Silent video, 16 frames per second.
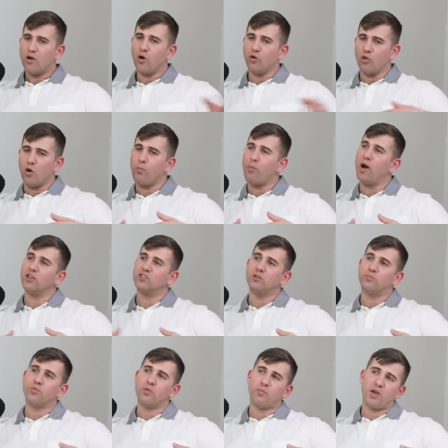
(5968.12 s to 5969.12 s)
or not passed
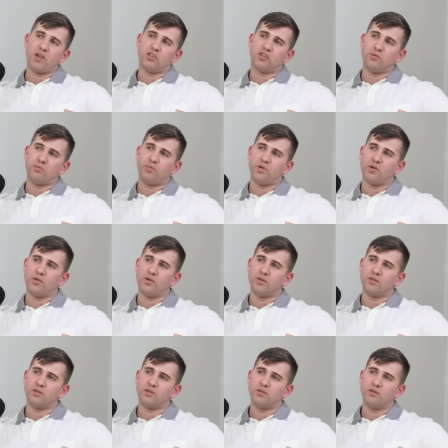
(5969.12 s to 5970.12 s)
the probation
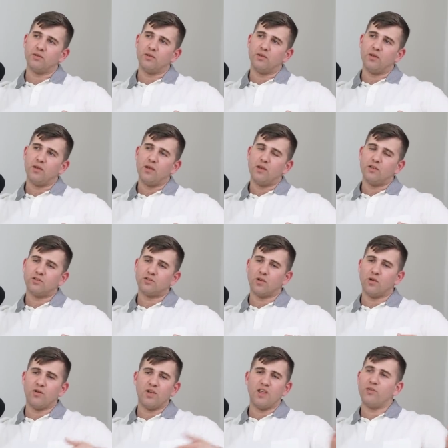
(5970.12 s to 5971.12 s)
period.
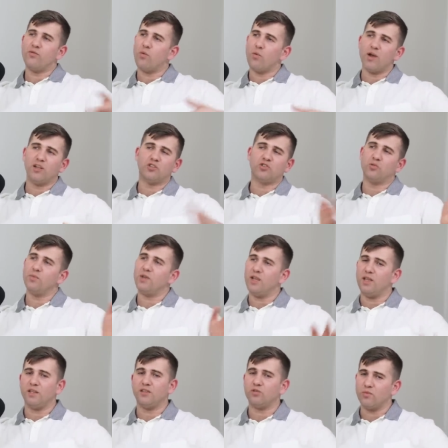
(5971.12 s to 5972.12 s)
So either way, to
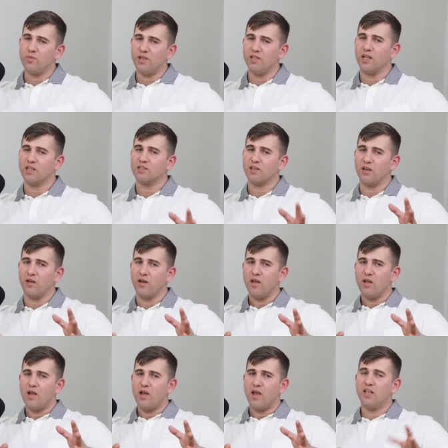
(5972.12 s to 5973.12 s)
me, that's
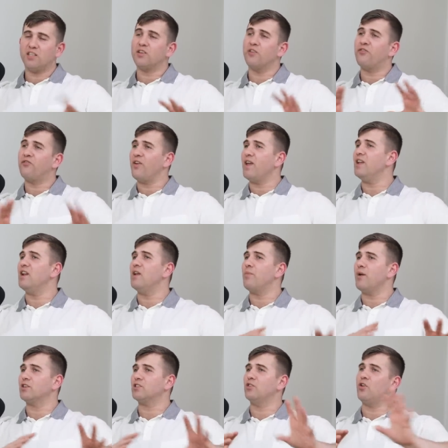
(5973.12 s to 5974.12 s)
it's a failure,
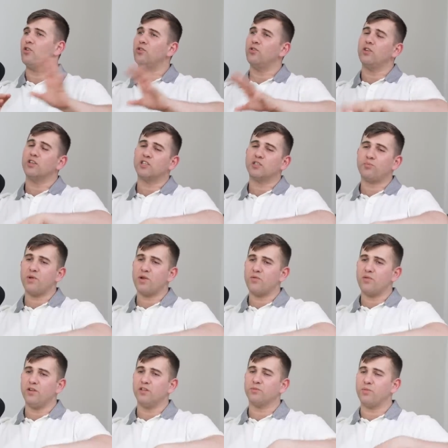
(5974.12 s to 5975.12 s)
but it's a learning
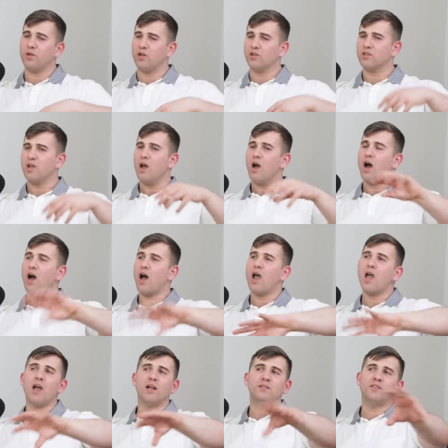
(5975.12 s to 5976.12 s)
experience because
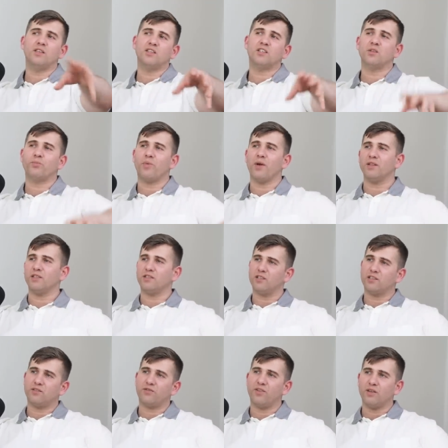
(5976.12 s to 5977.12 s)
I anticipated
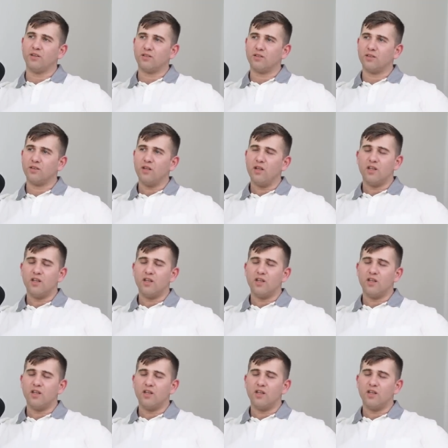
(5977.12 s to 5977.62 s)
these things.